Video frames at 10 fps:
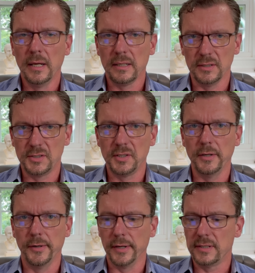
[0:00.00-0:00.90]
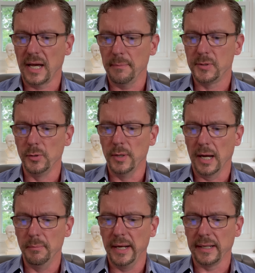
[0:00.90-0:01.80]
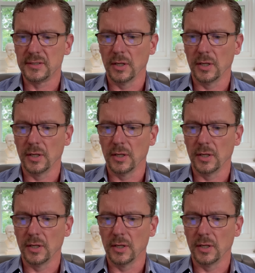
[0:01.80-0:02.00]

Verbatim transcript: considered a type 2 diabetic.